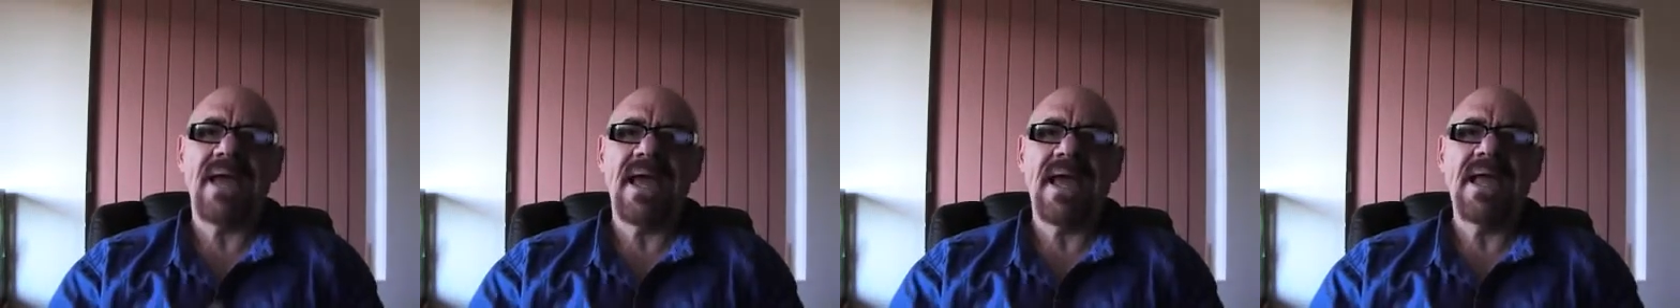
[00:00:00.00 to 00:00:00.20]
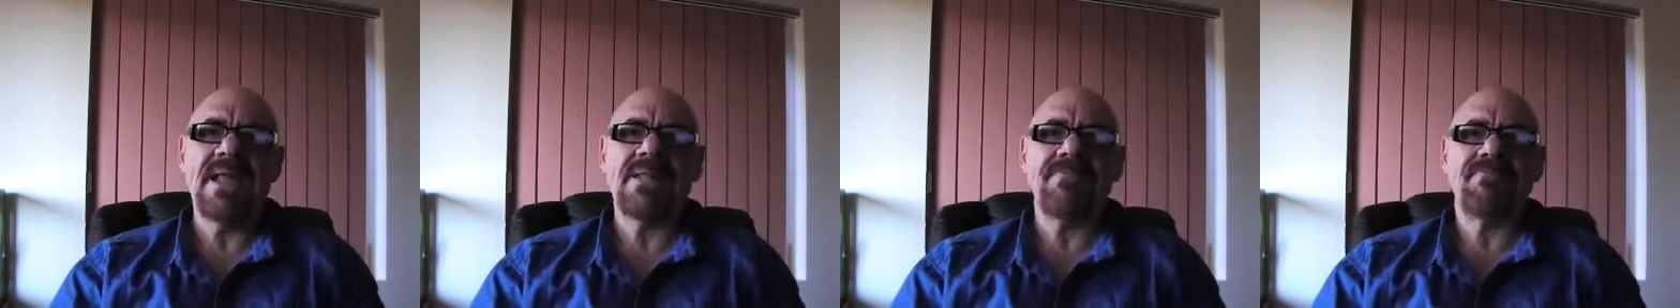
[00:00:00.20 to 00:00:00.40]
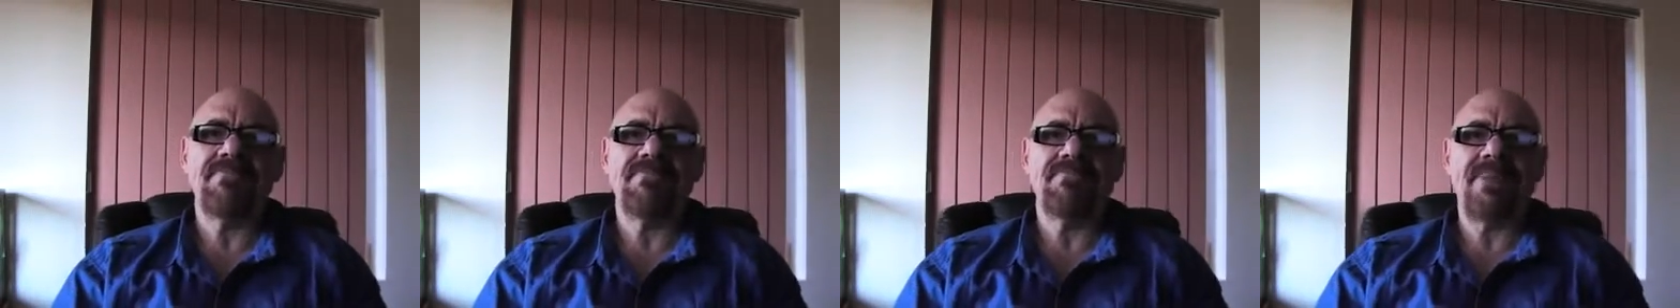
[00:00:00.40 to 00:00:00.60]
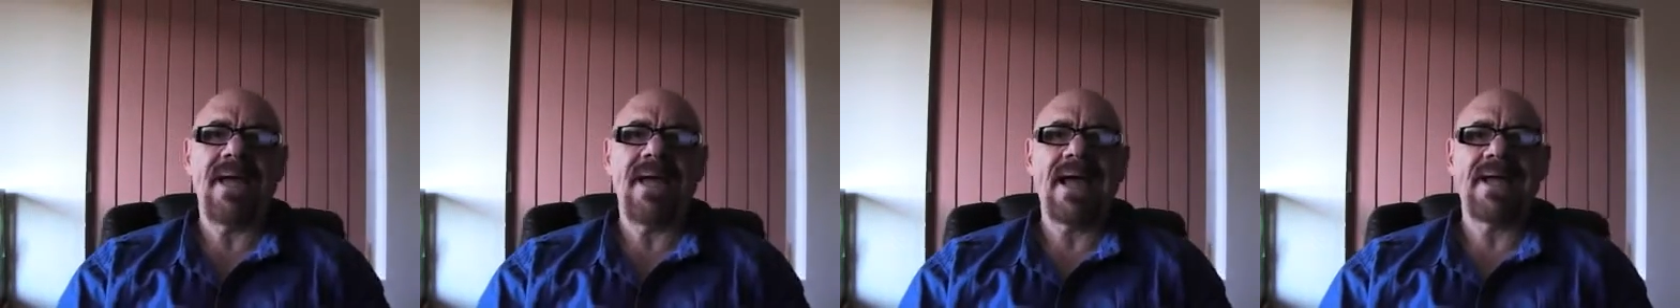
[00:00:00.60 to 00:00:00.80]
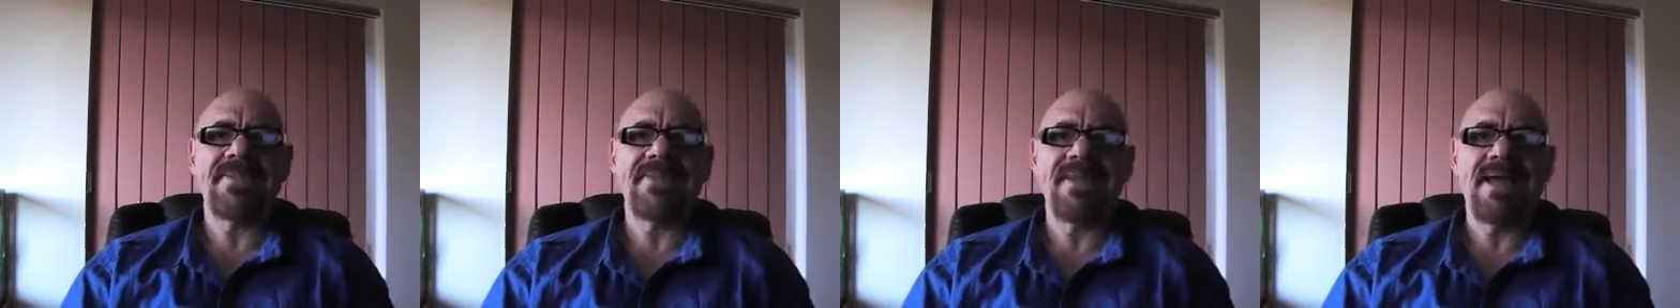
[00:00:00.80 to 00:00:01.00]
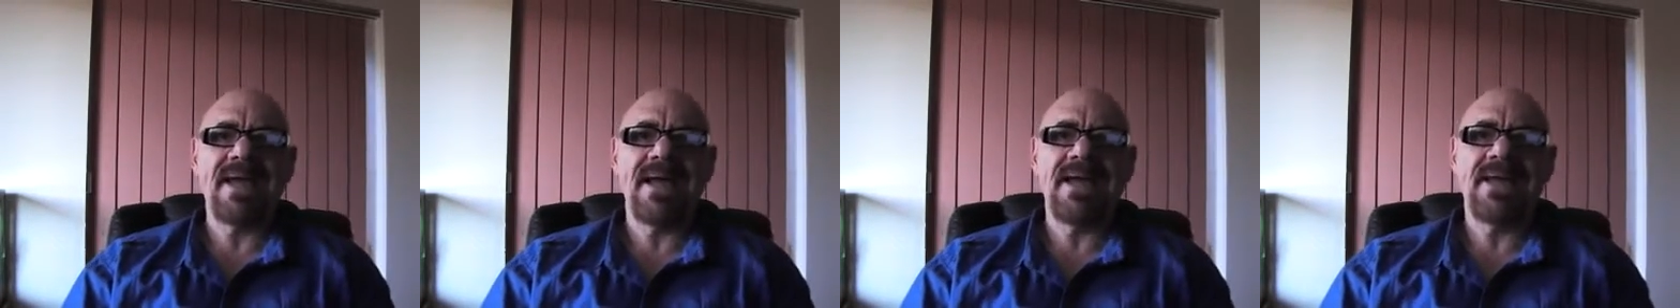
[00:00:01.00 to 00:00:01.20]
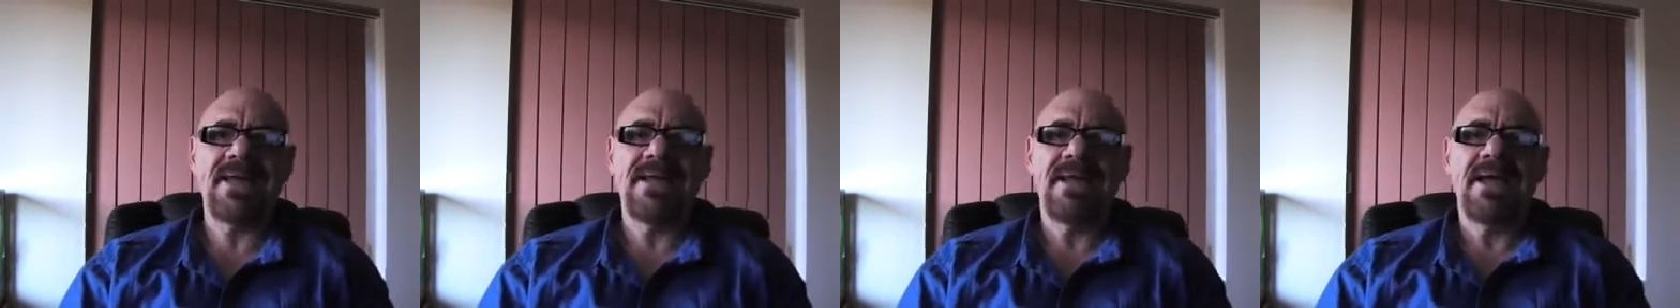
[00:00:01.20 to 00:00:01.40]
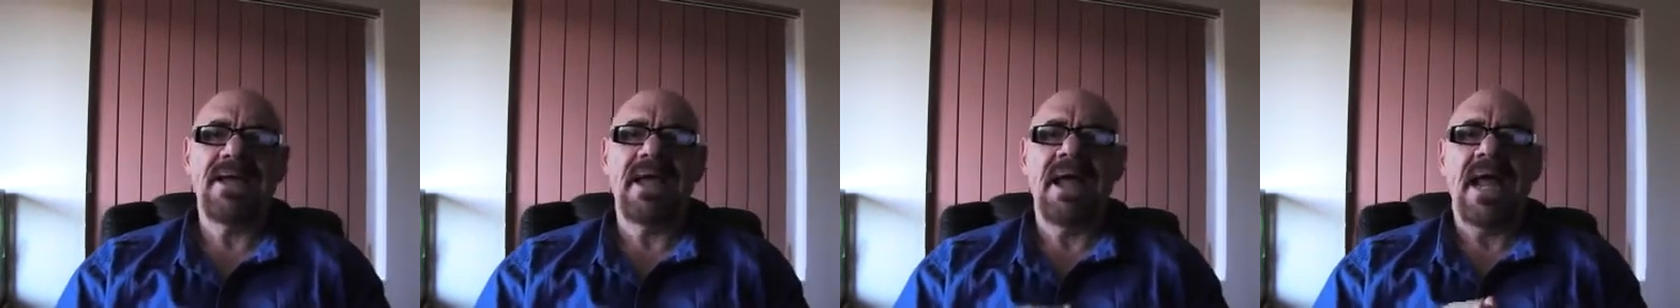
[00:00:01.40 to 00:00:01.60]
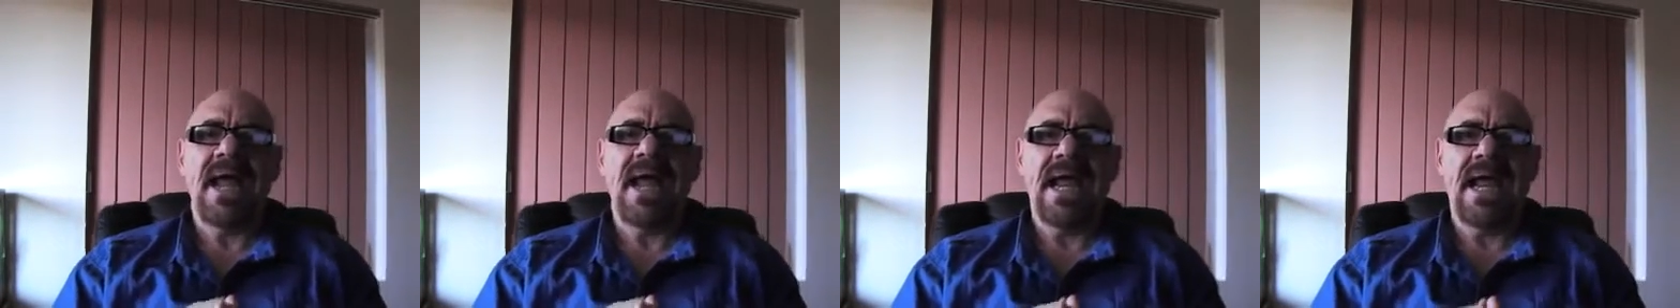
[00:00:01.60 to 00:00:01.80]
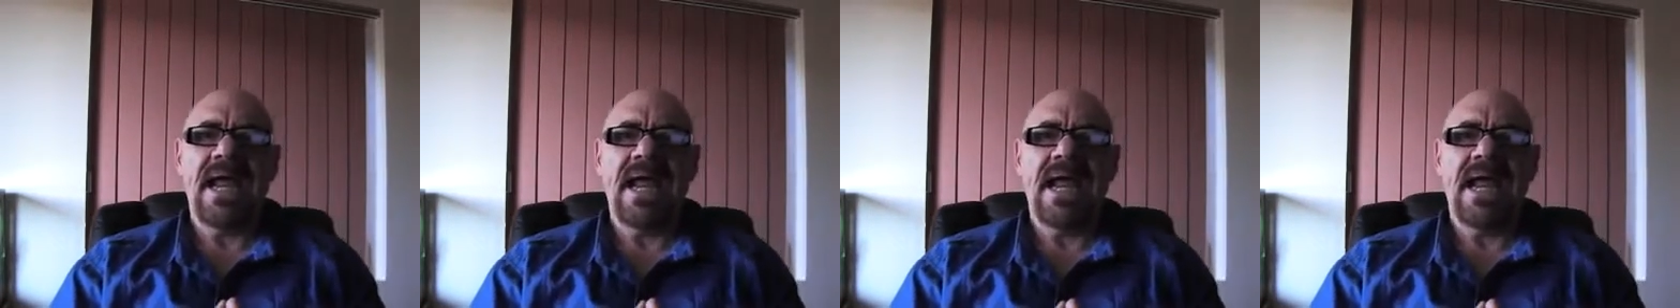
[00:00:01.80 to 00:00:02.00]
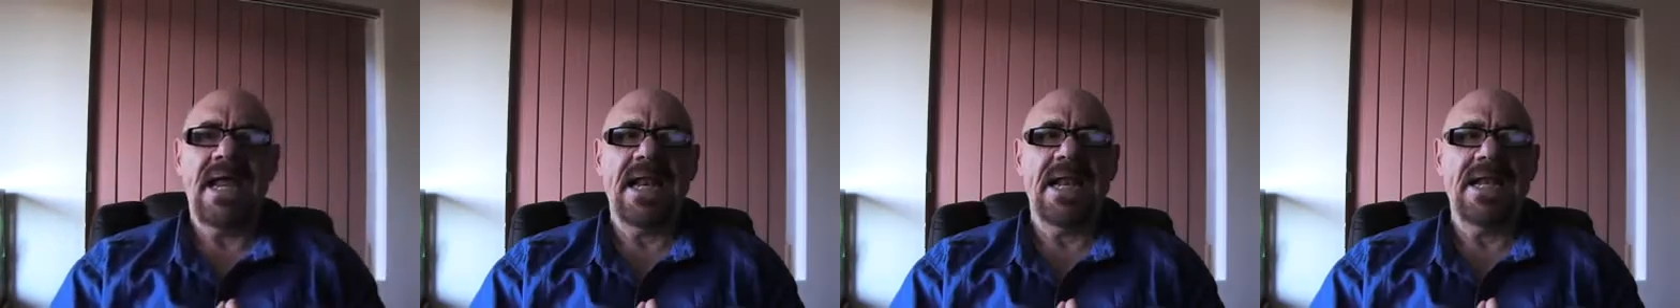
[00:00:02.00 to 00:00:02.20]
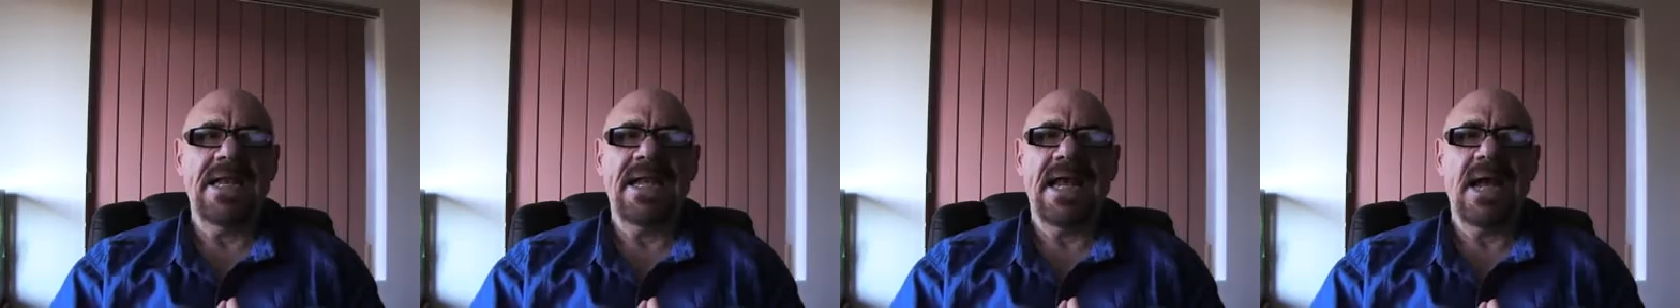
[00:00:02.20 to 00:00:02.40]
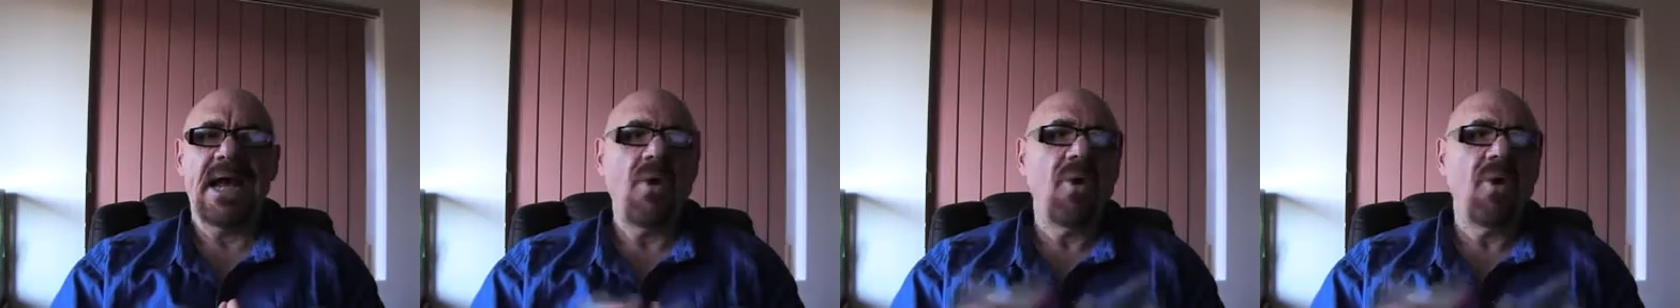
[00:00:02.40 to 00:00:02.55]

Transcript: eight pack there and